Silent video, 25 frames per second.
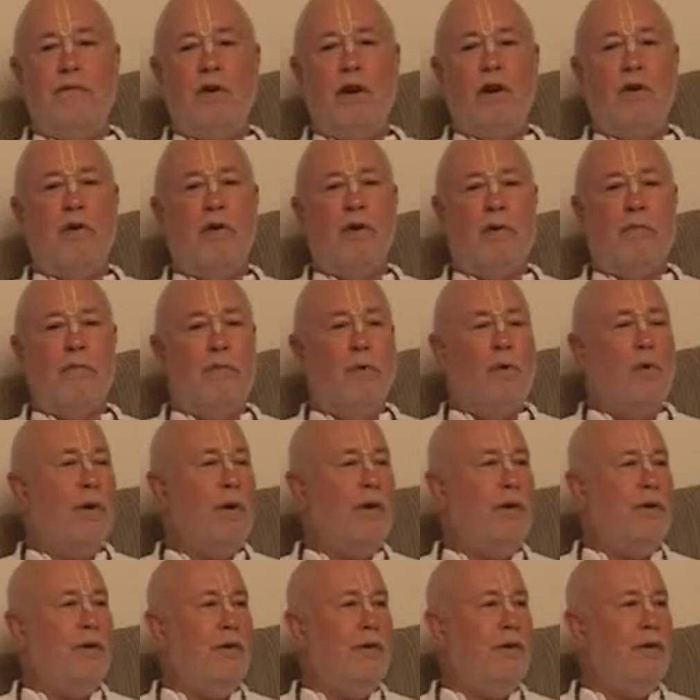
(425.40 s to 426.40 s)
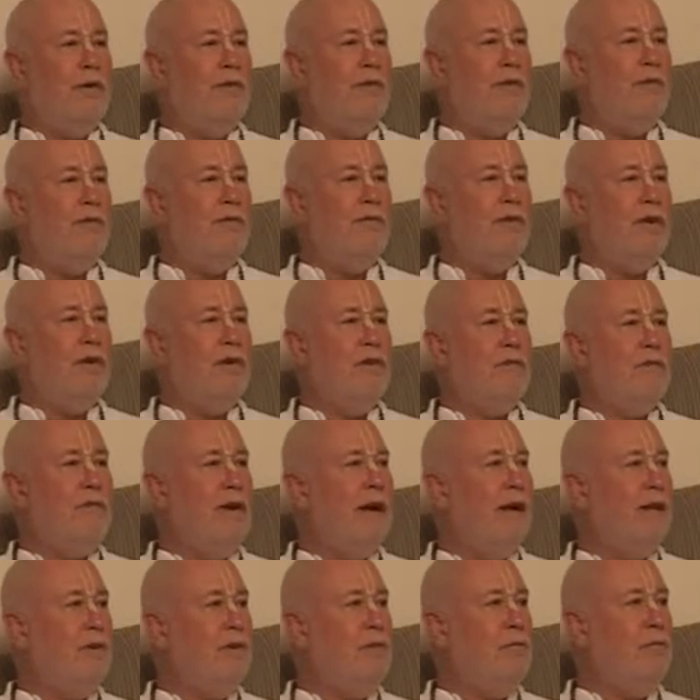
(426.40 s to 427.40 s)
very important or very
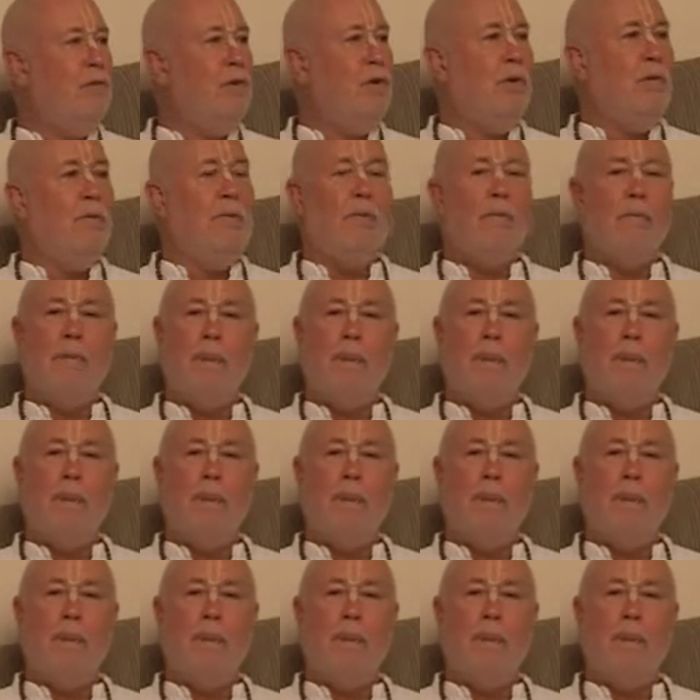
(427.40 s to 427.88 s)
valuable.